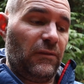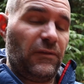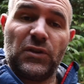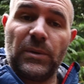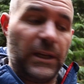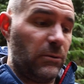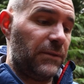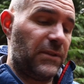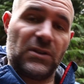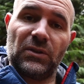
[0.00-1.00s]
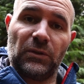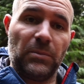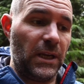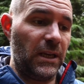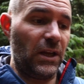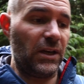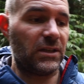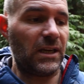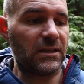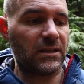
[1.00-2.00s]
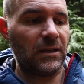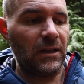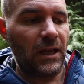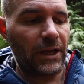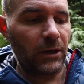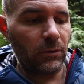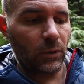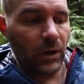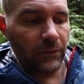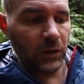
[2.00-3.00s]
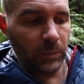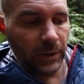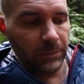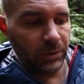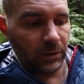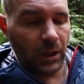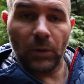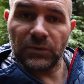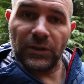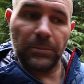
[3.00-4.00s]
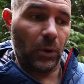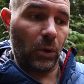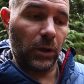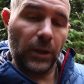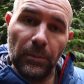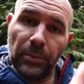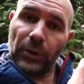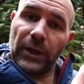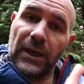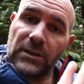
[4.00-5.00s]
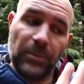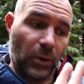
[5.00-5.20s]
for 20 quid this does me. And it's I know quite a few people alter the ball and put it into